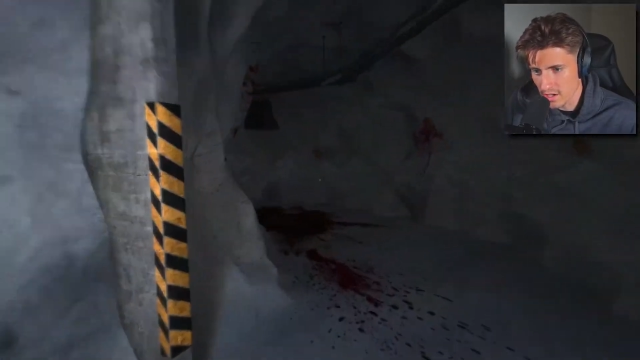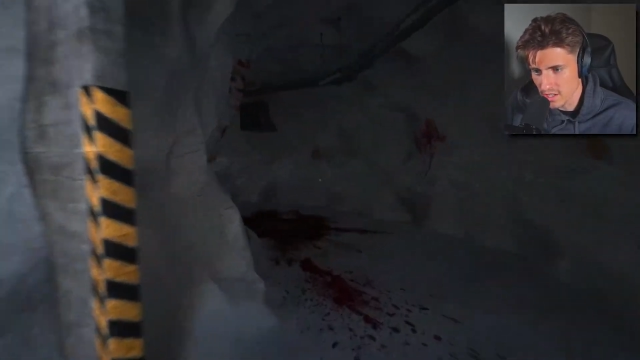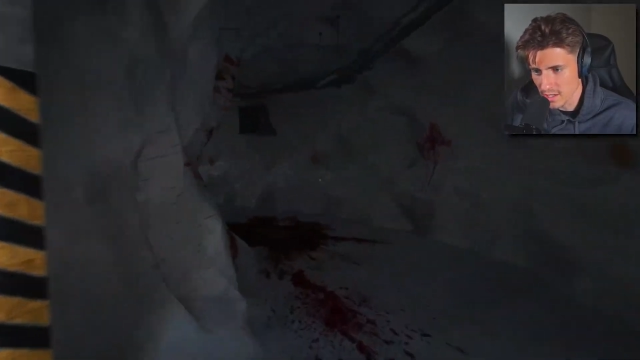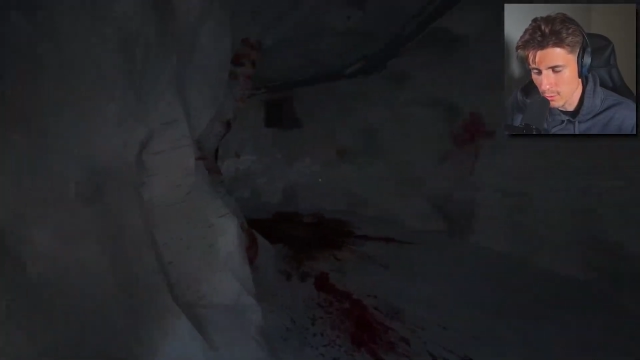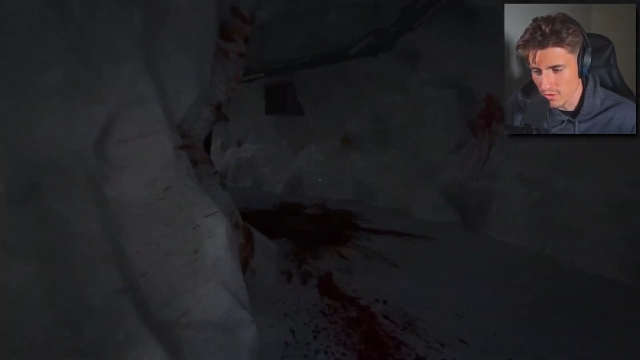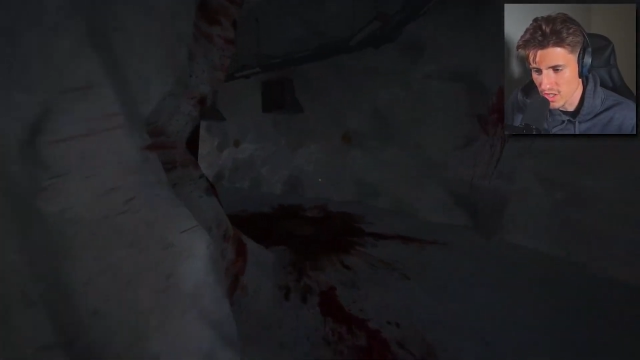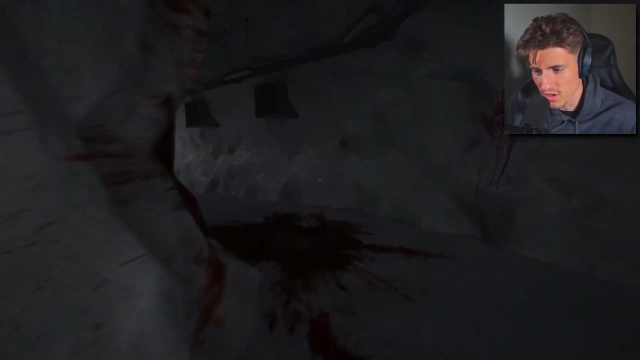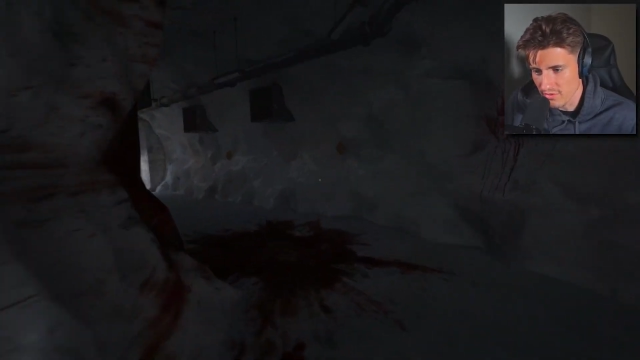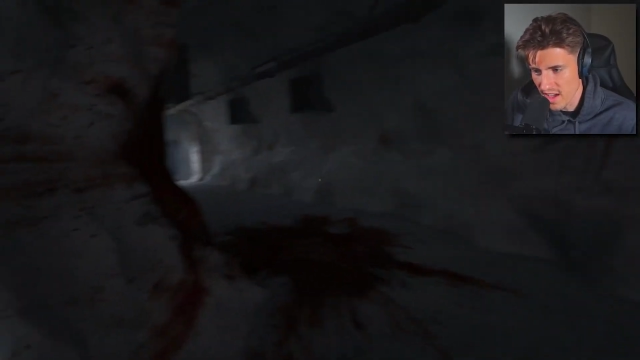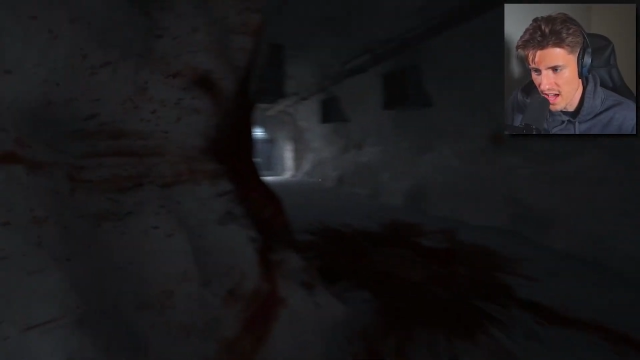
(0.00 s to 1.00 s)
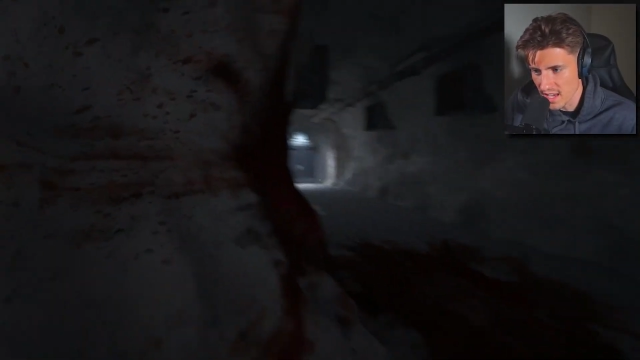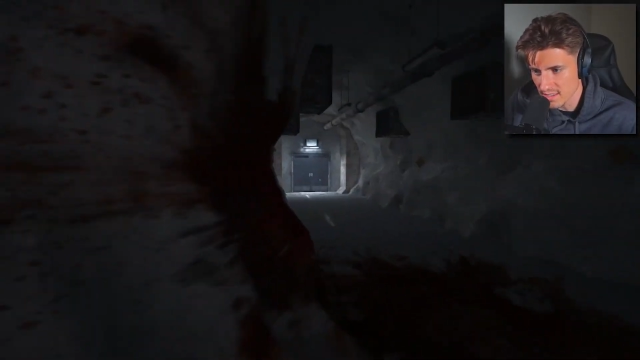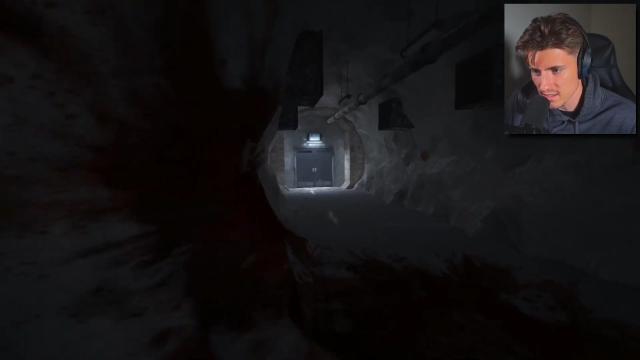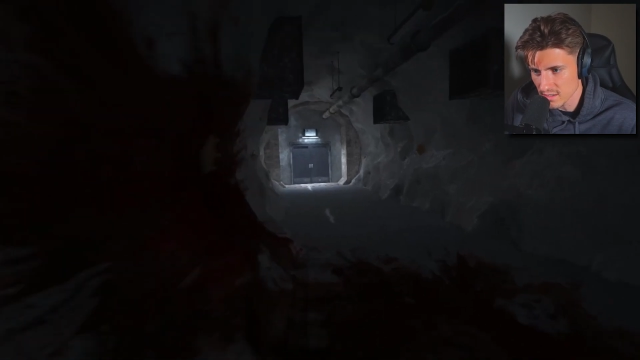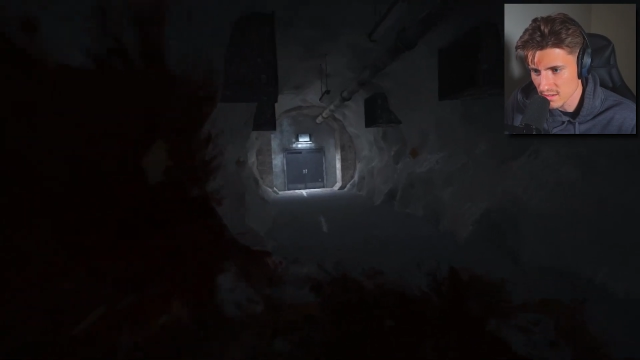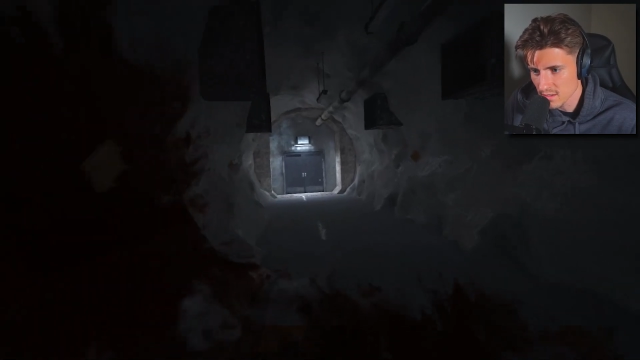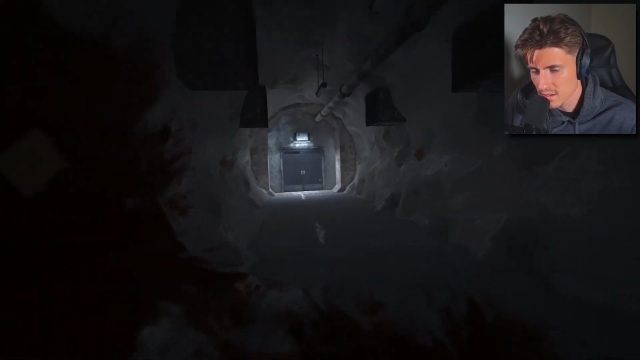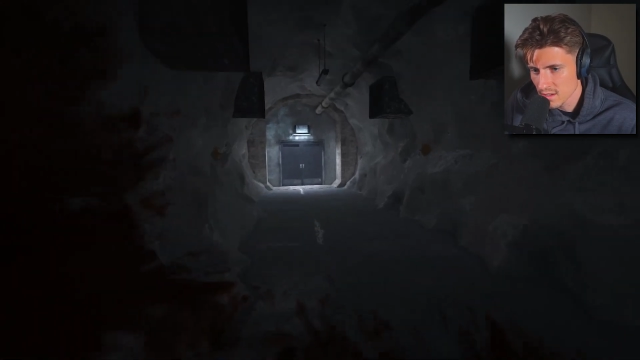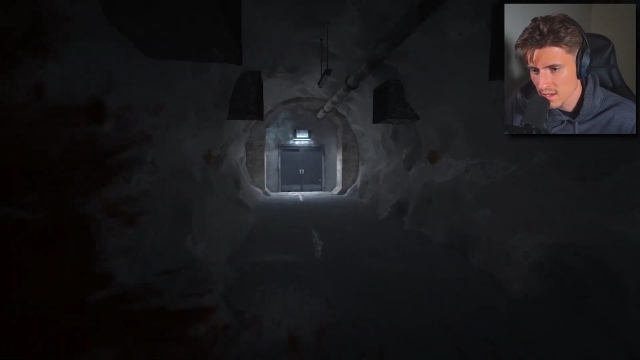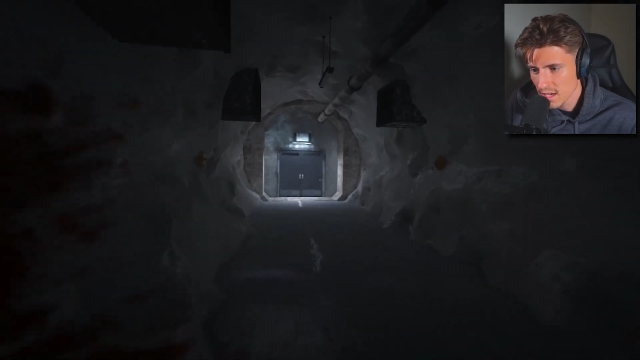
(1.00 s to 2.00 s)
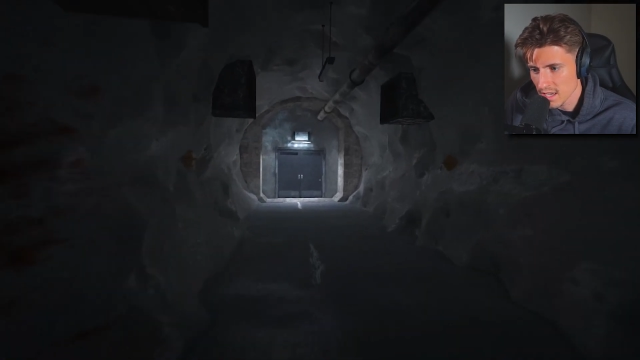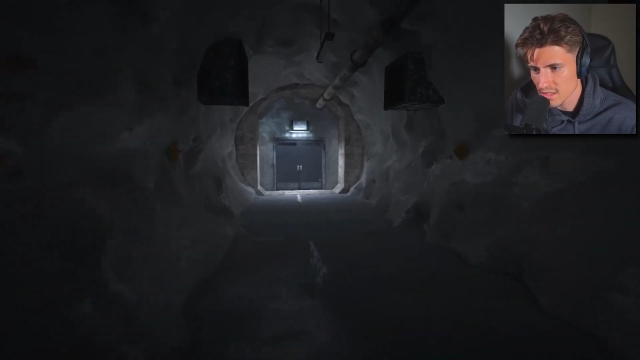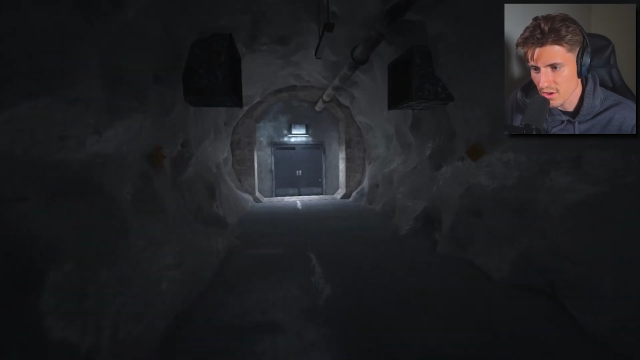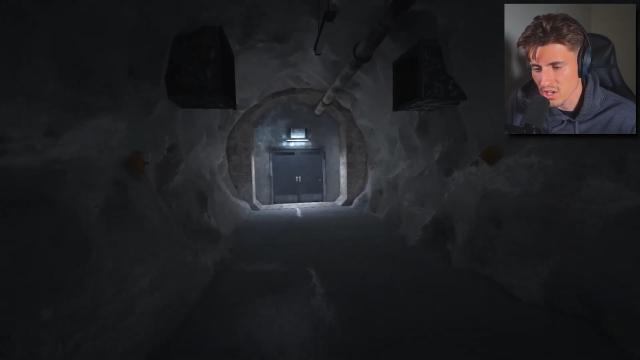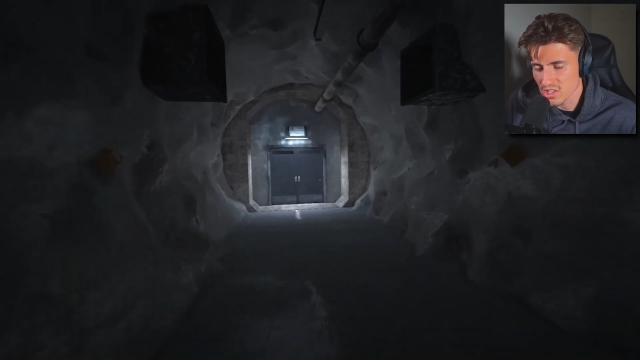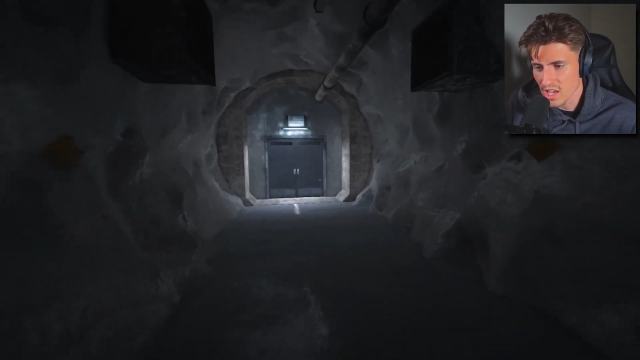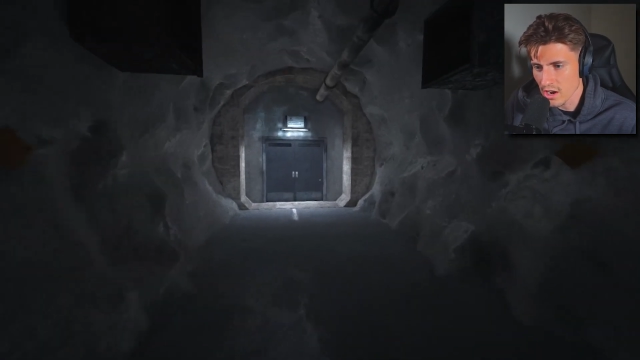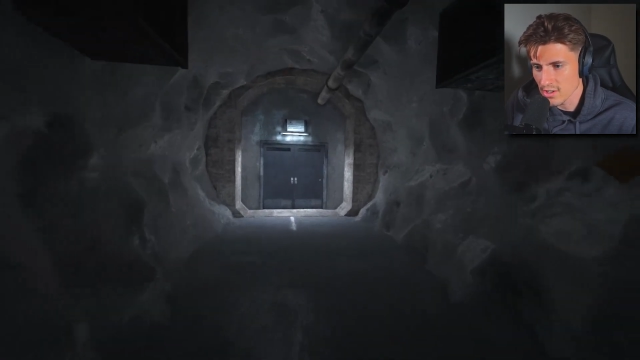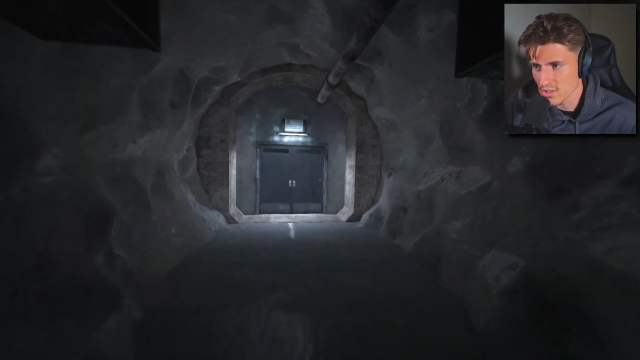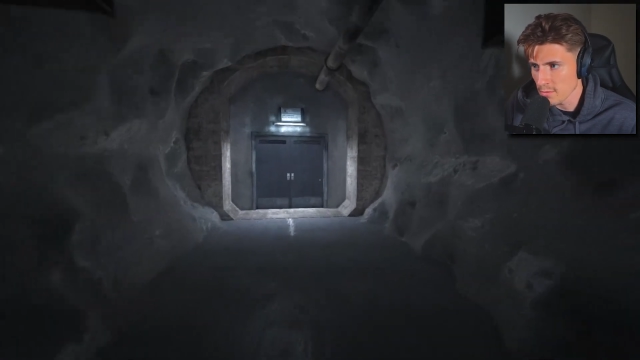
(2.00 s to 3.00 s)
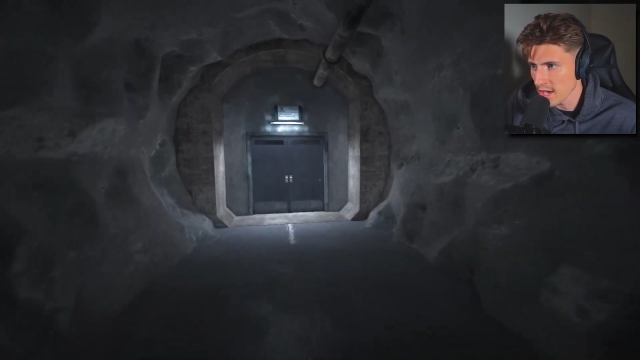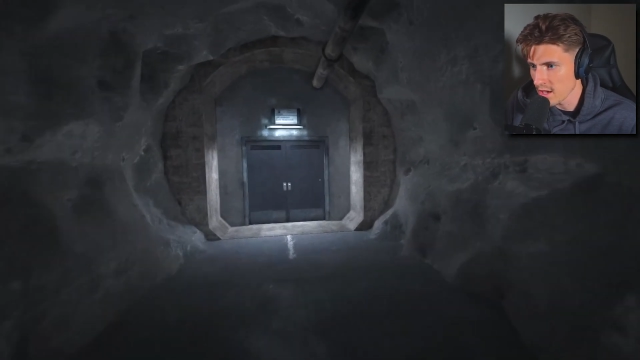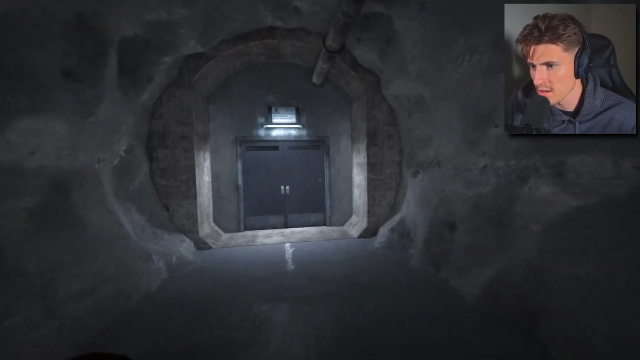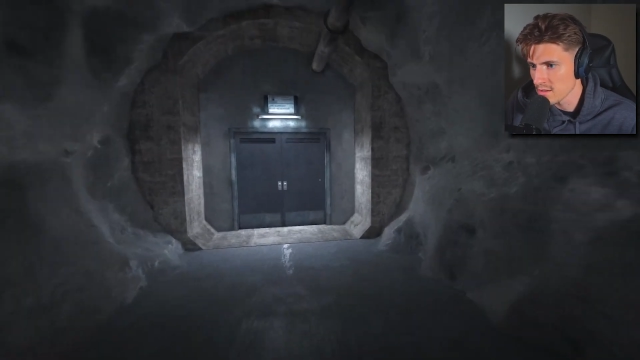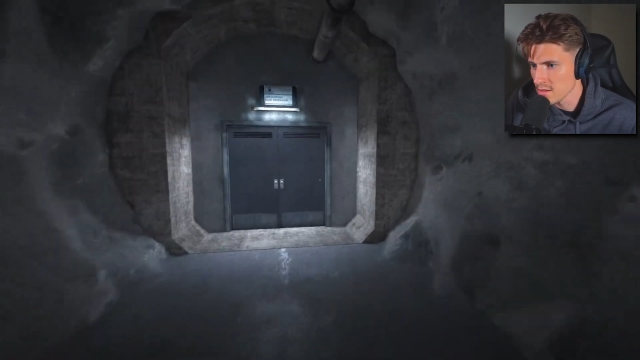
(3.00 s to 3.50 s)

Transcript: because he moves so fast. It's very scary to me.